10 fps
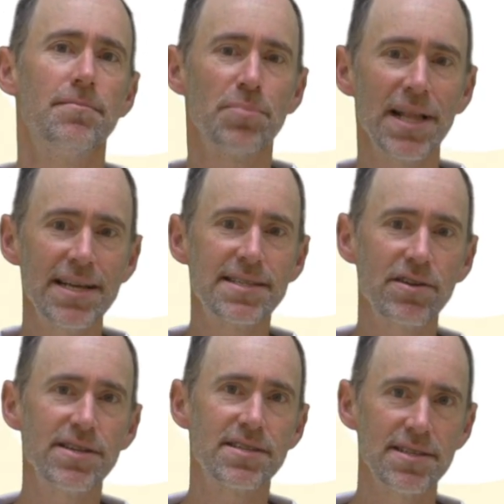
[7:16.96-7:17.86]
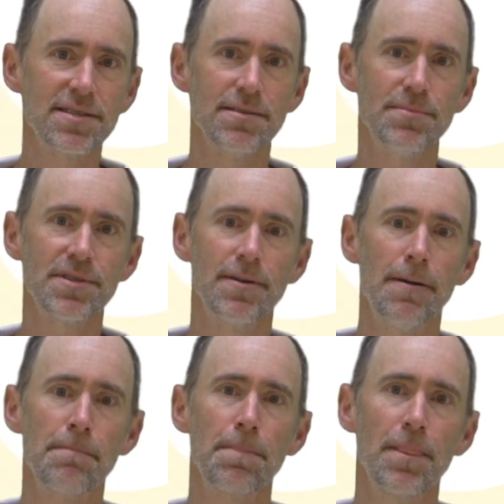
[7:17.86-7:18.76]
planetary systems
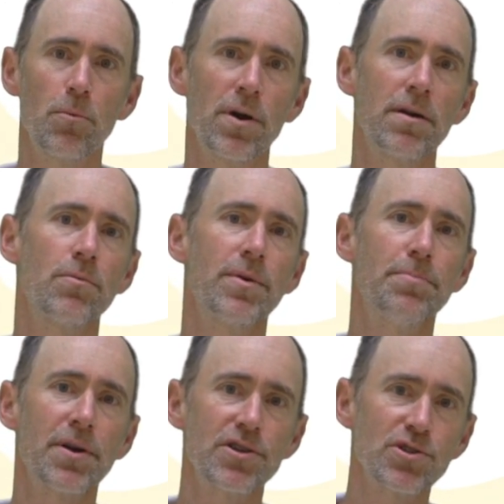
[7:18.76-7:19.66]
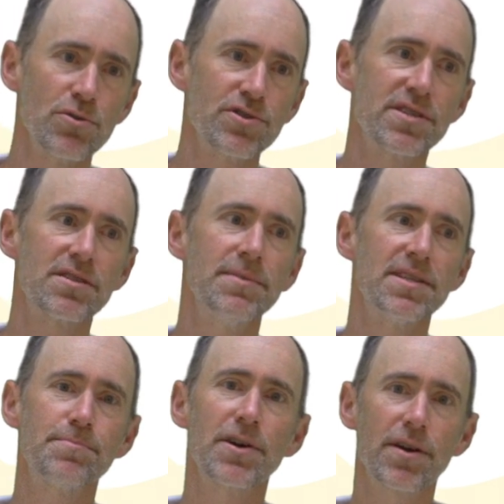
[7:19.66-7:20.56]
where we put our solar system in
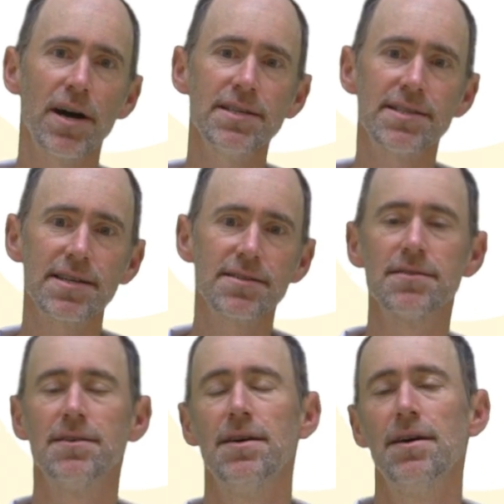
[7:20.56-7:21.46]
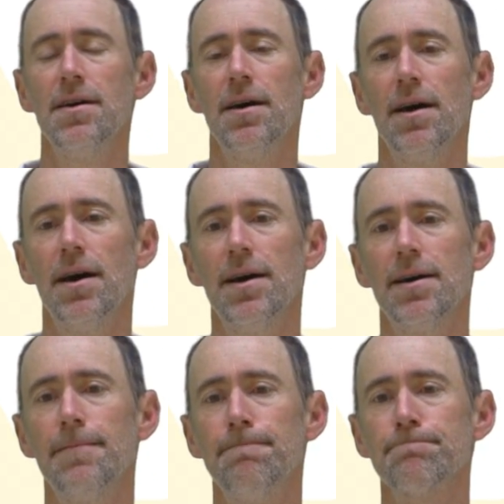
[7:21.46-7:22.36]
this bigger context.
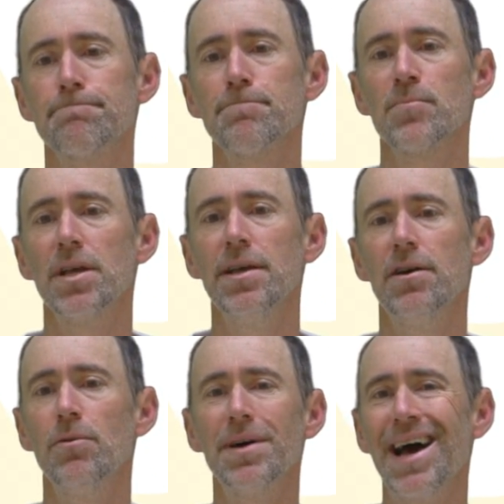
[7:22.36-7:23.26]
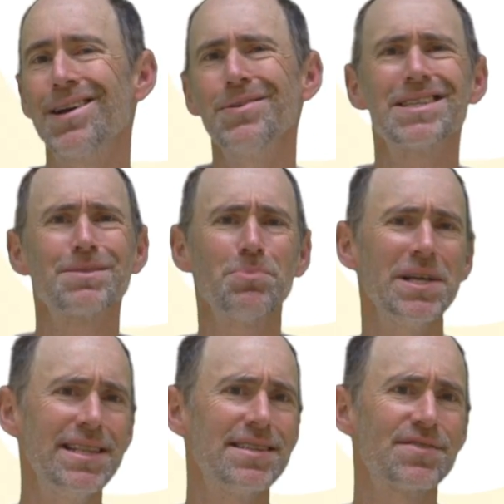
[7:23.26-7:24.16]
But how do we
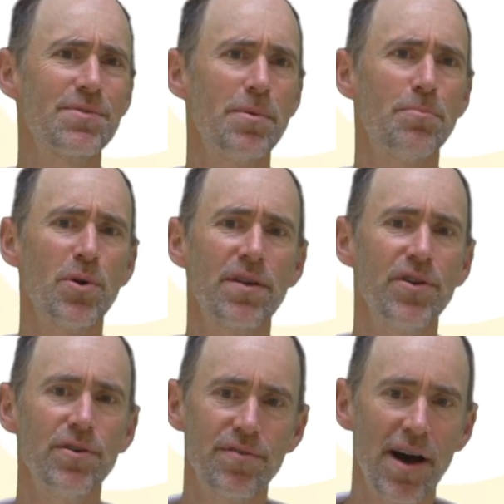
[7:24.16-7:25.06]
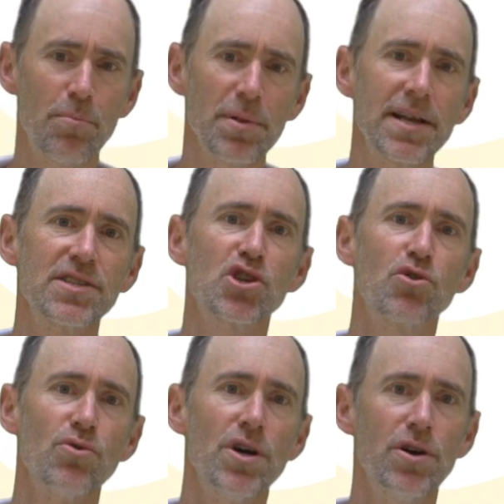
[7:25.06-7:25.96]
explain this from a point of view of how planets
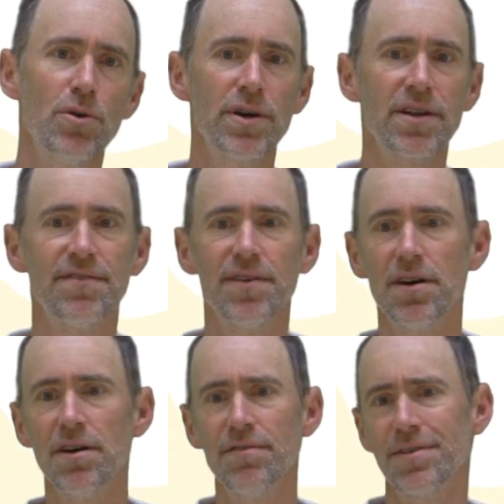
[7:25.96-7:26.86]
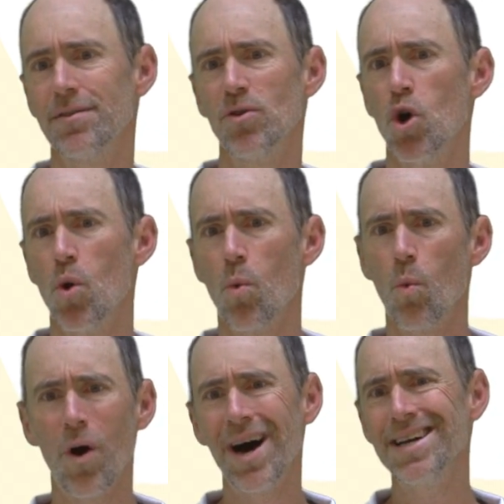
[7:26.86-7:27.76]
grow and evolve, and
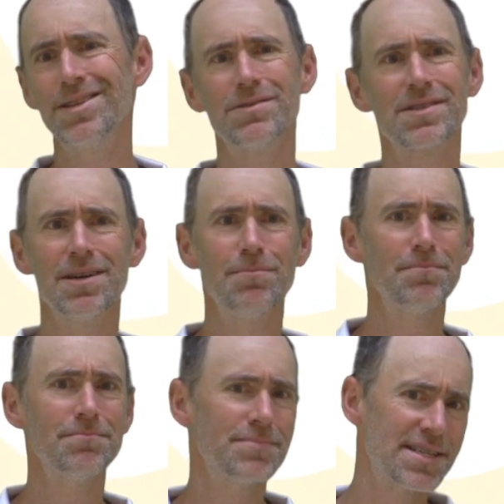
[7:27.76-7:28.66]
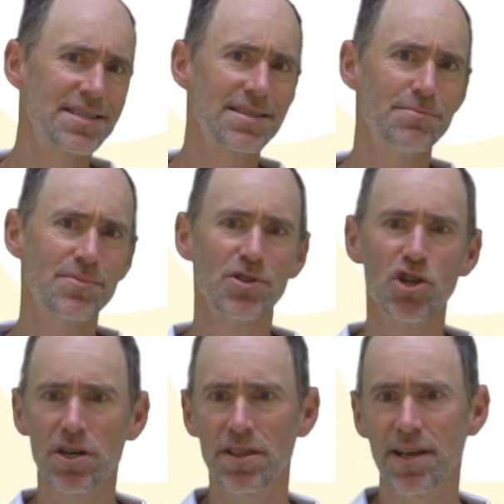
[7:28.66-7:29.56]
why do some systems
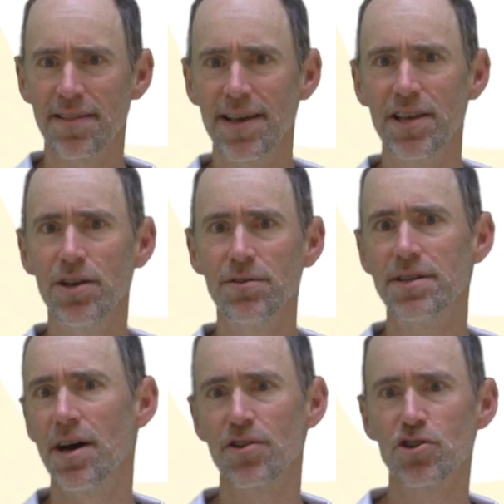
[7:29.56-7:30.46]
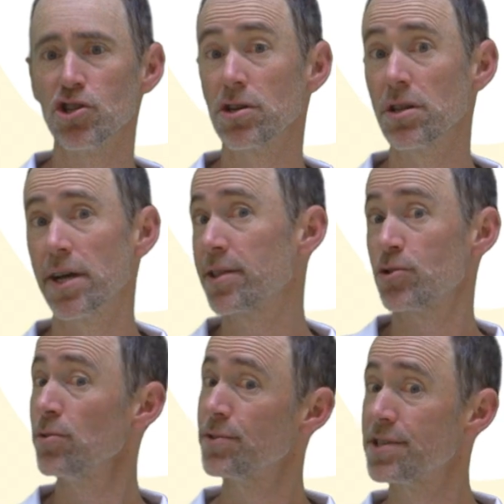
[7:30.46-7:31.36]
look like they do and others look like the
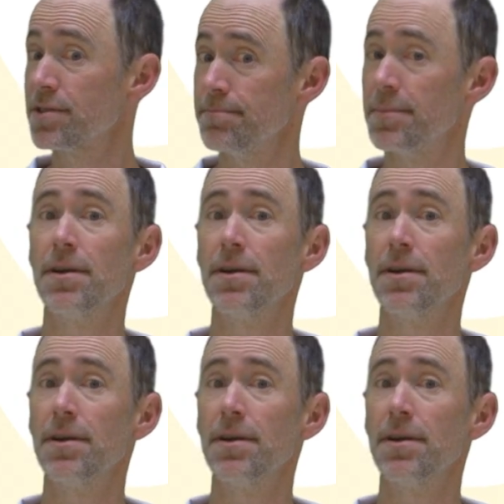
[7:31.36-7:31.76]
solar system?